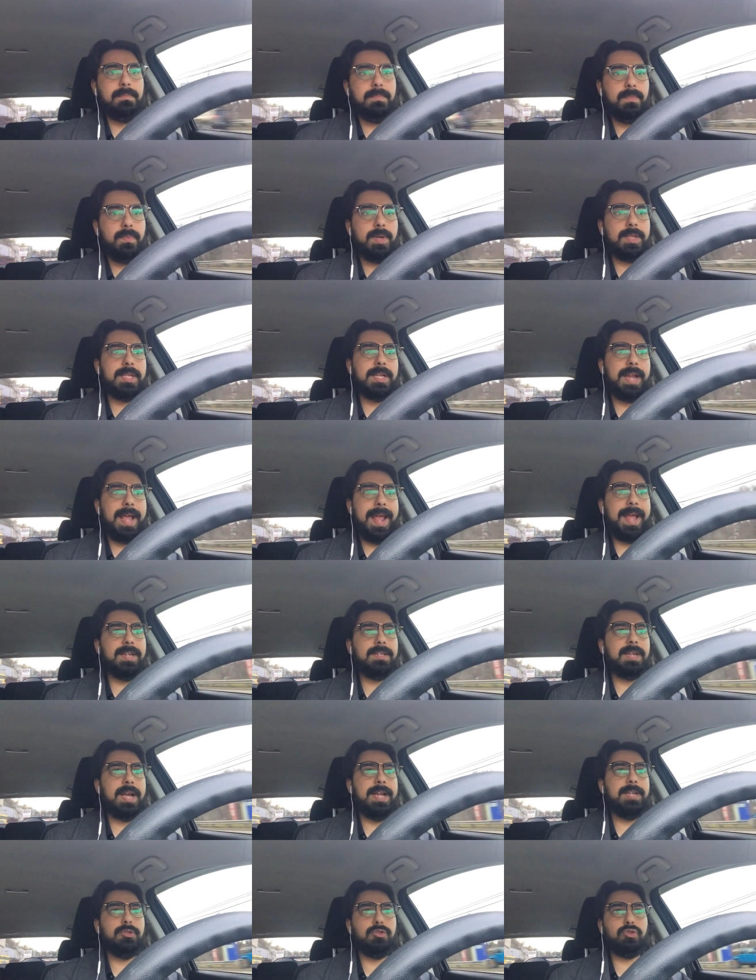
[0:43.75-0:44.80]
with an
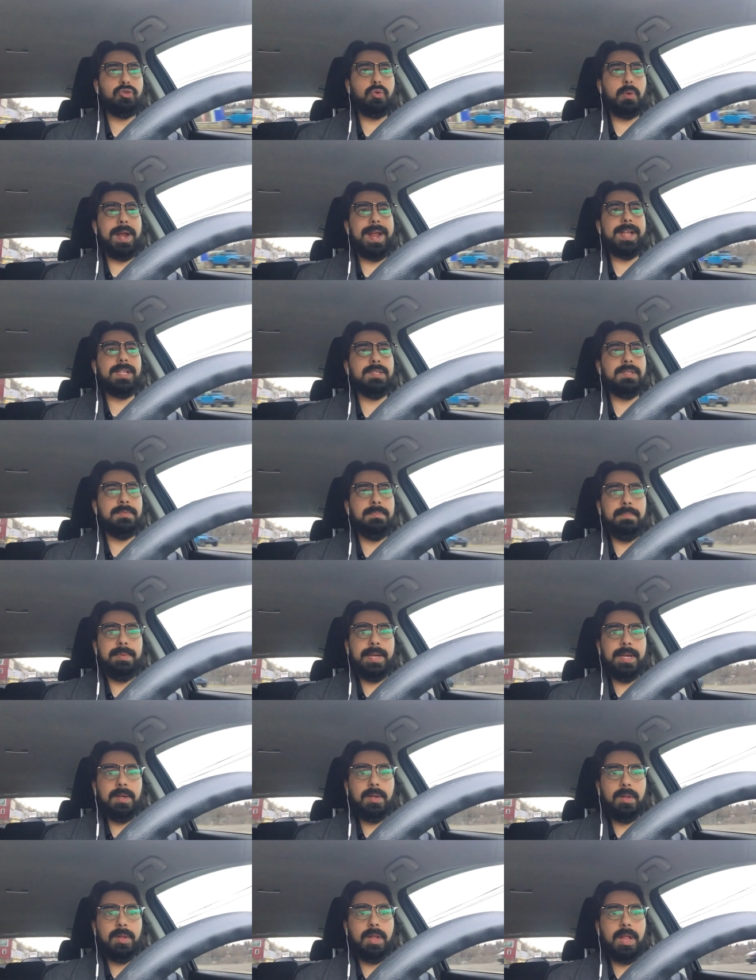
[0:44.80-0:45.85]
anti-trans
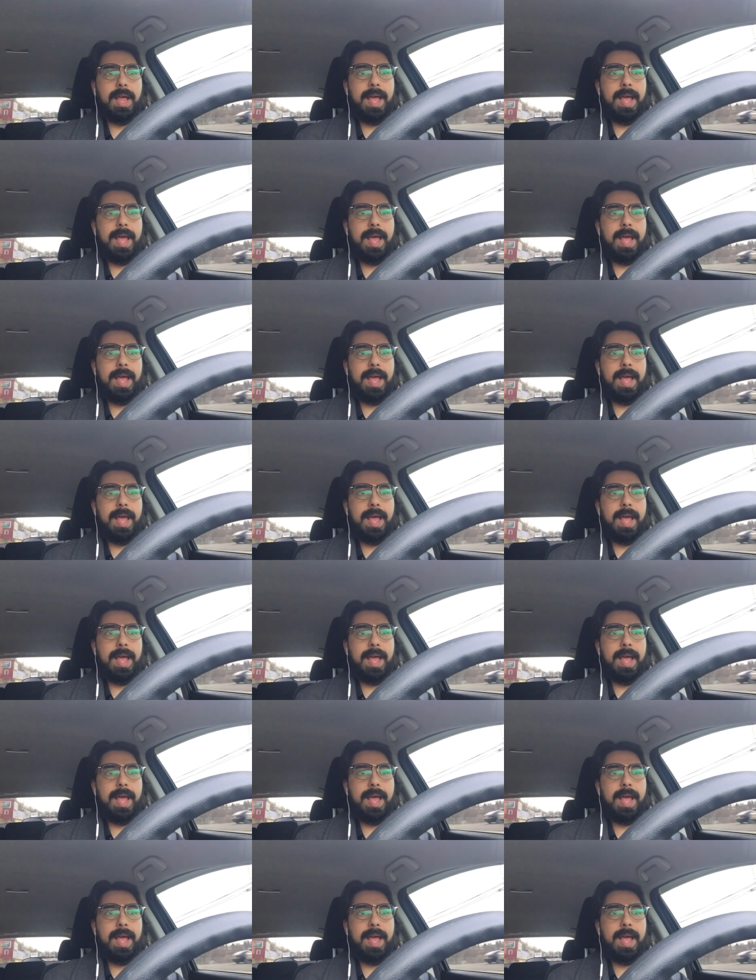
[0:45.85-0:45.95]
bill,